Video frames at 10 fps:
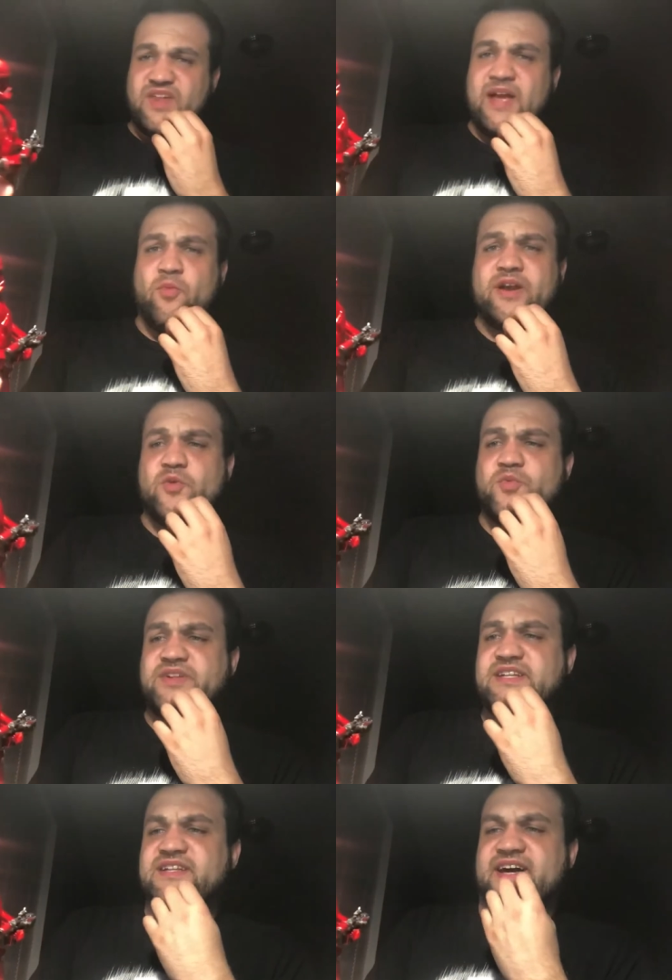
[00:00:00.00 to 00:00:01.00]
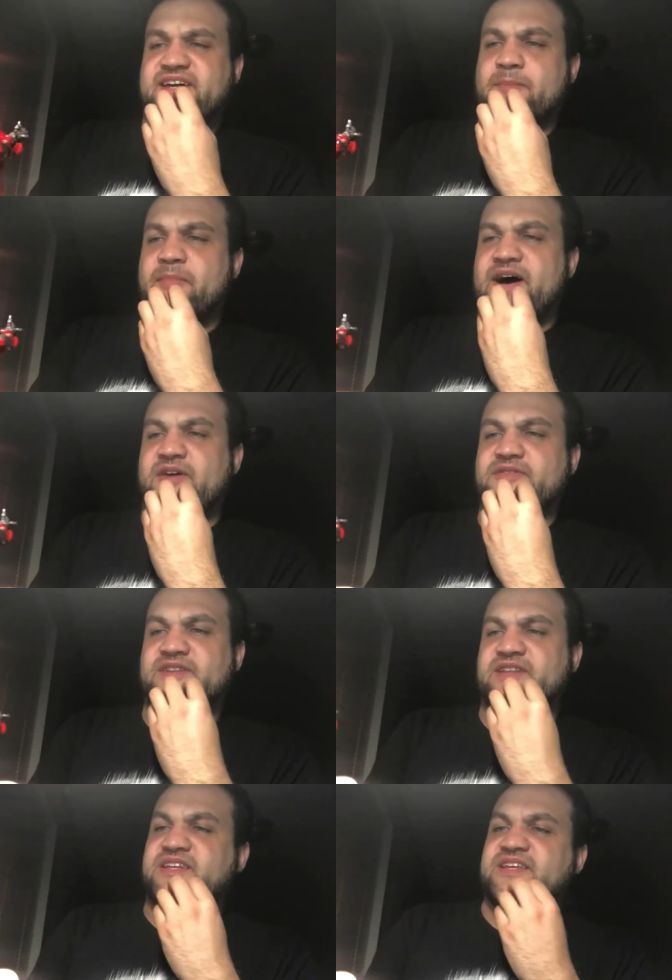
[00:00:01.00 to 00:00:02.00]
And what I really like
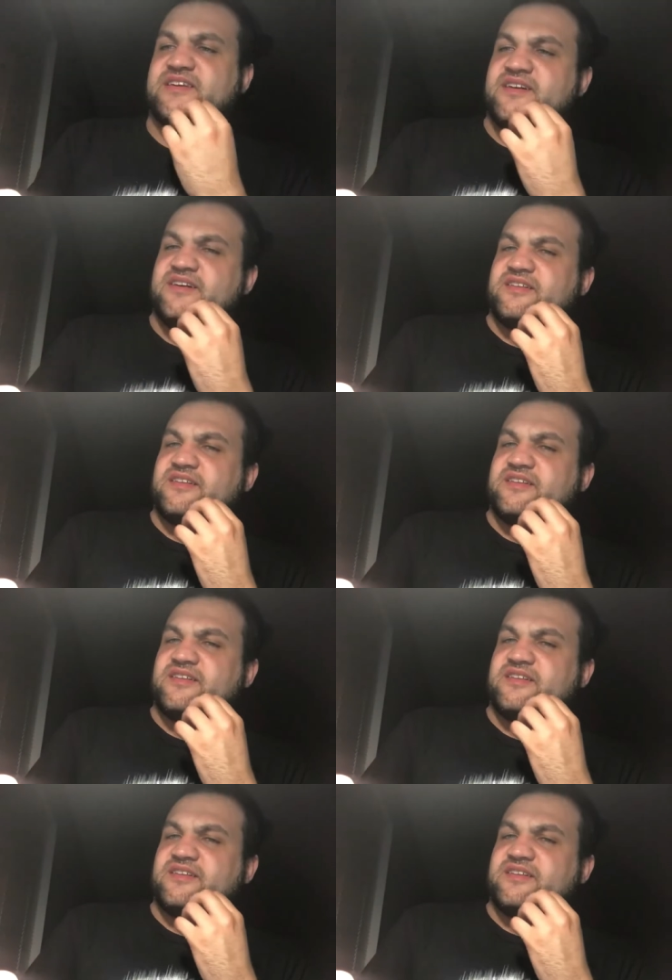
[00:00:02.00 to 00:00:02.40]
about the uh,